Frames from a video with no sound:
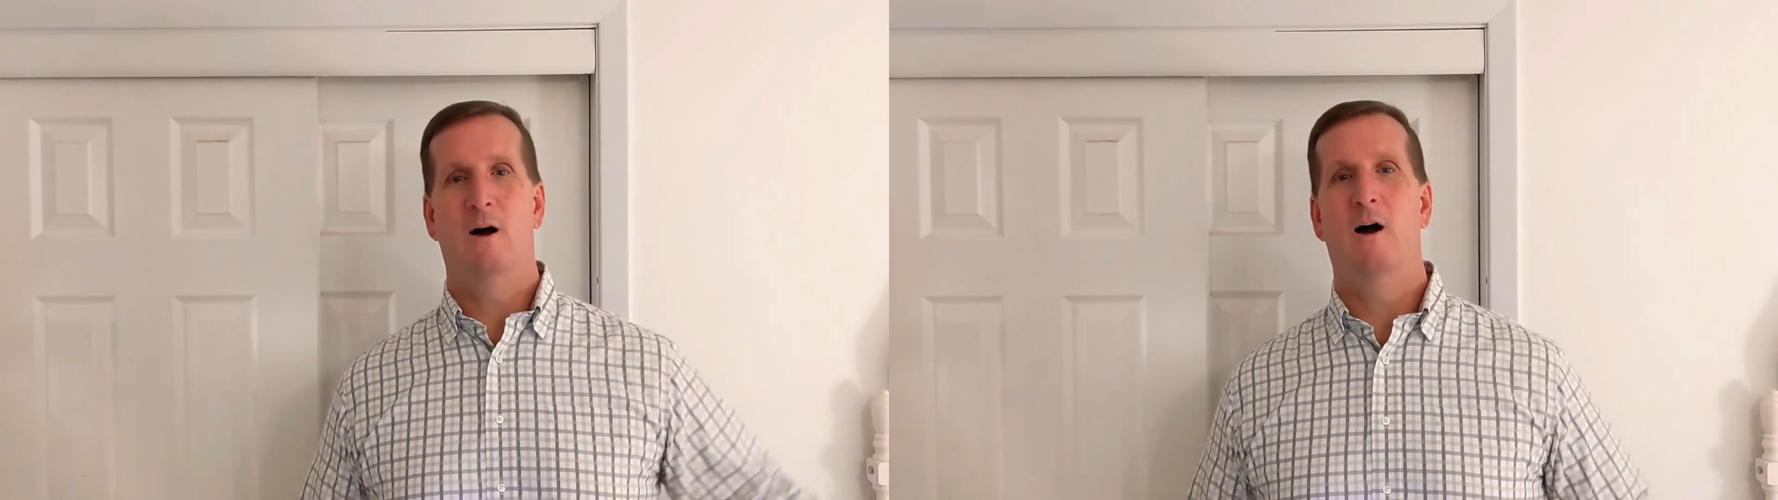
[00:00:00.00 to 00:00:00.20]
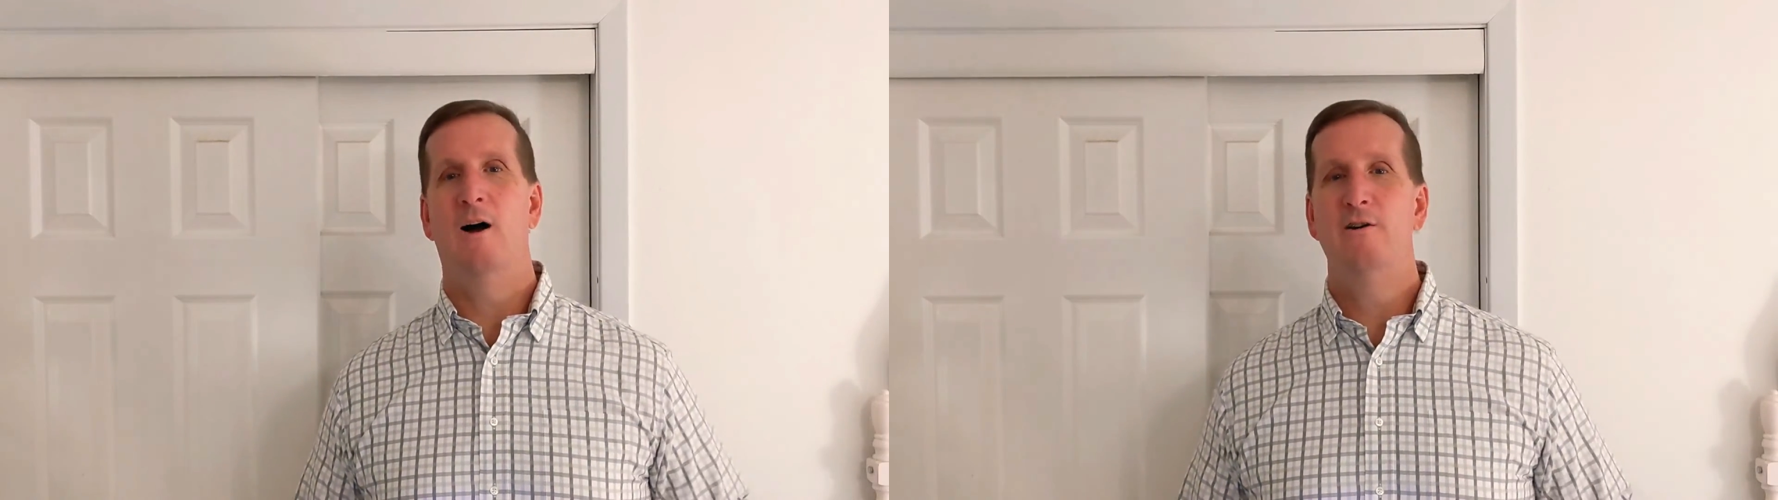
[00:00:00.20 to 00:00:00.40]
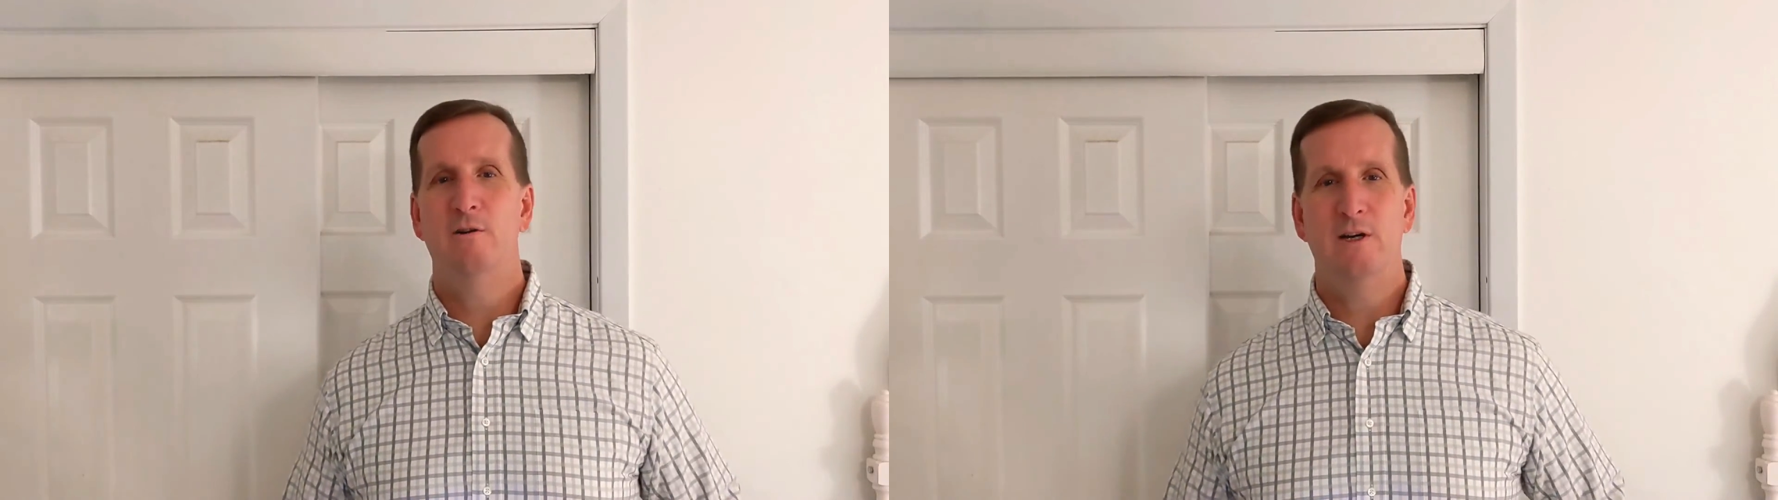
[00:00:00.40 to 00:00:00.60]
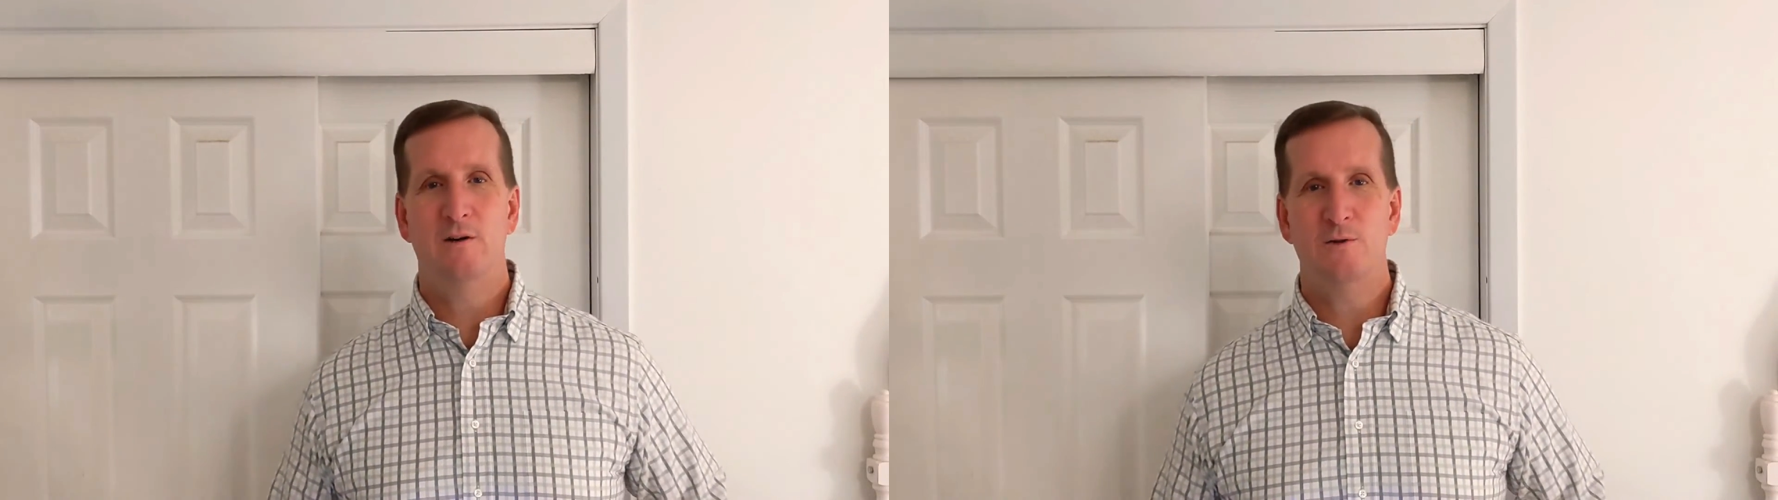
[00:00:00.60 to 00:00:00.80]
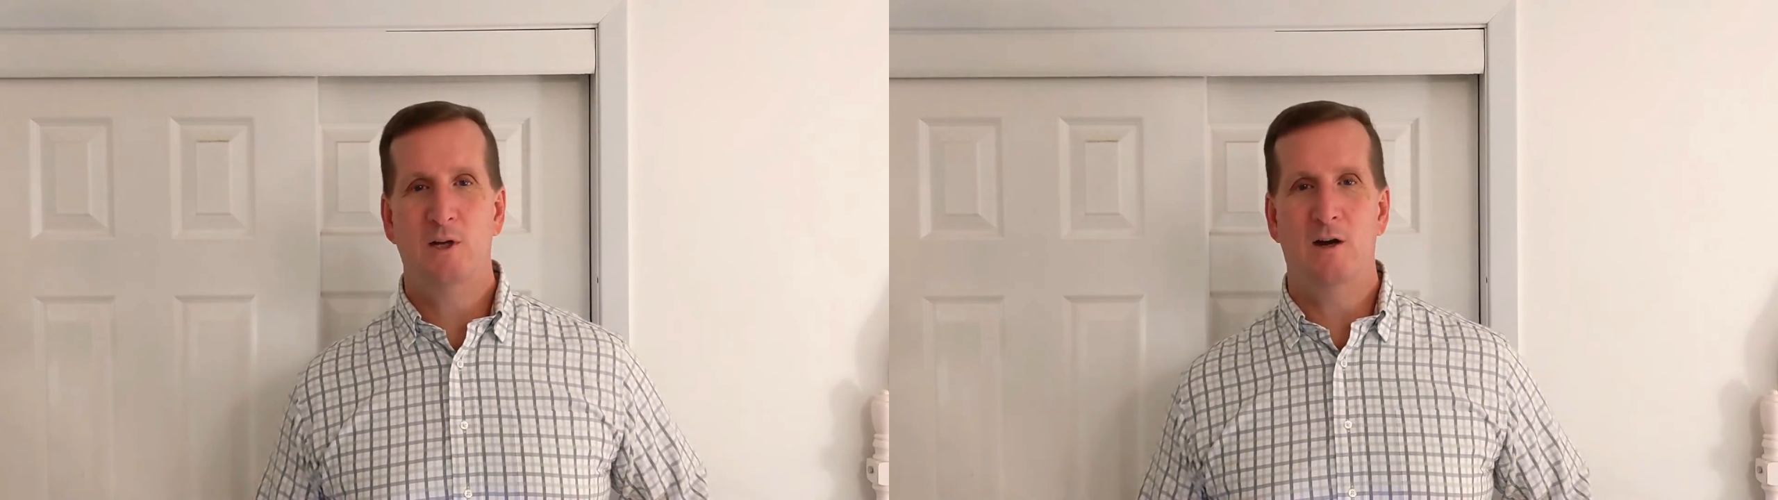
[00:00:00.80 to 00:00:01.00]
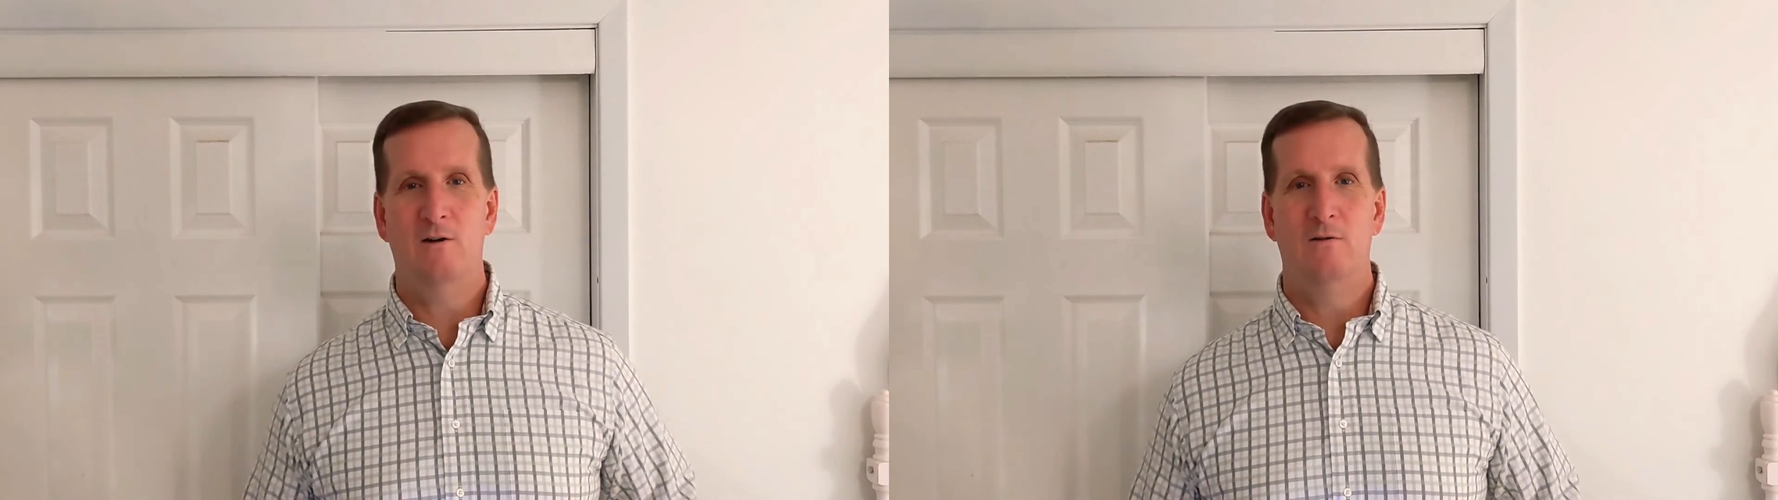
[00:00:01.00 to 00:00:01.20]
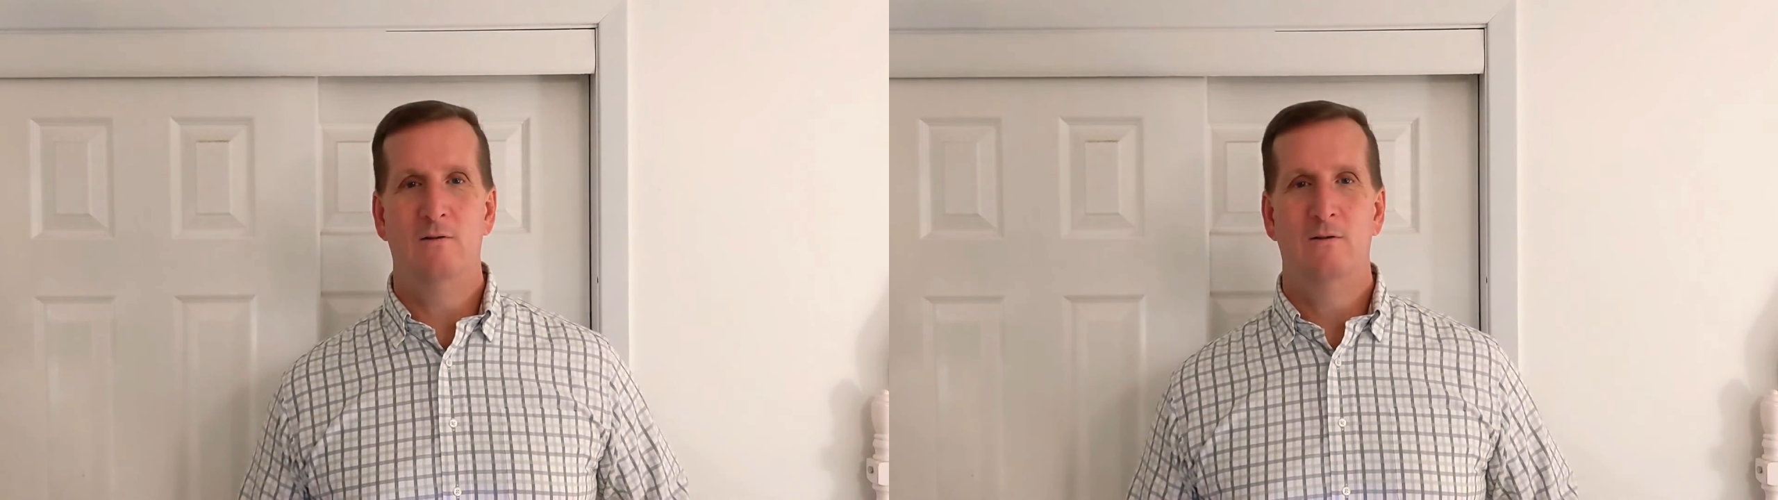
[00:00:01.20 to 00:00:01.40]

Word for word: 100 years ago,